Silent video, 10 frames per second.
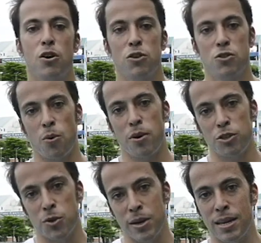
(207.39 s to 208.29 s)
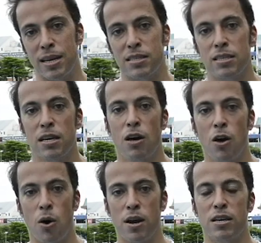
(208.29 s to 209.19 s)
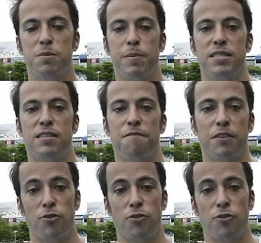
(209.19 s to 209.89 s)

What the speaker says: So we're doing this on a specific